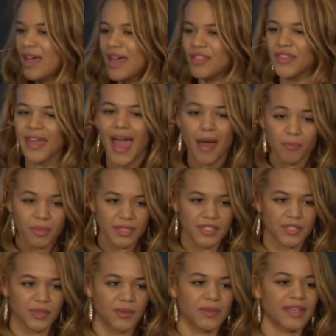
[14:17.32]
The
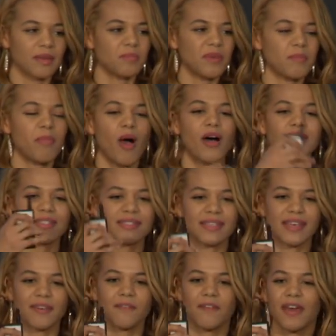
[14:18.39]
amplitude can be
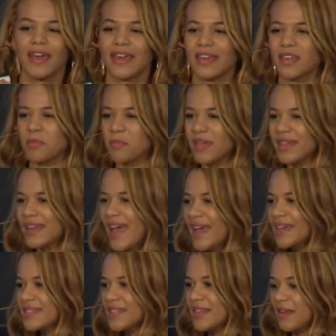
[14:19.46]
positive, it can be
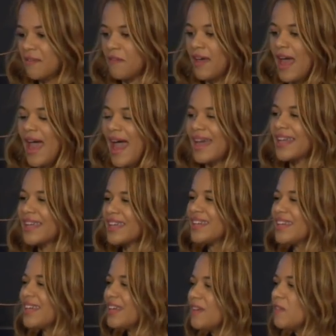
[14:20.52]
negative, and it
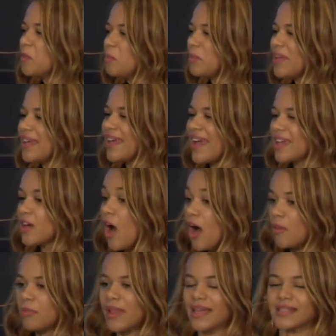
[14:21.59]
can even be a
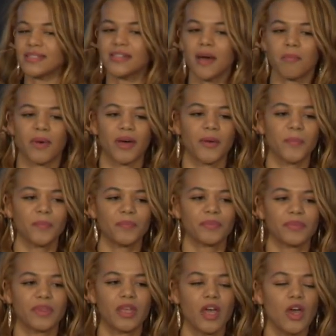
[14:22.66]
complex number.
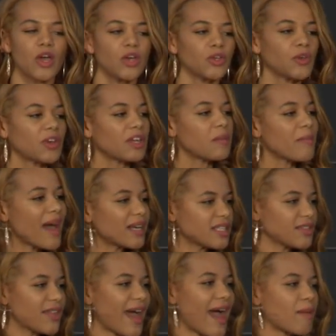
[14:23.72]
You can
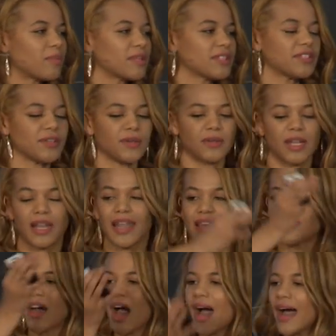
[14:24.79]
imagine the amplitude
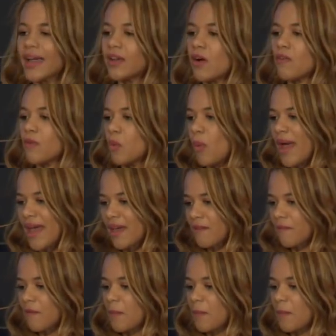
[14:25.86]
like the height of a wave.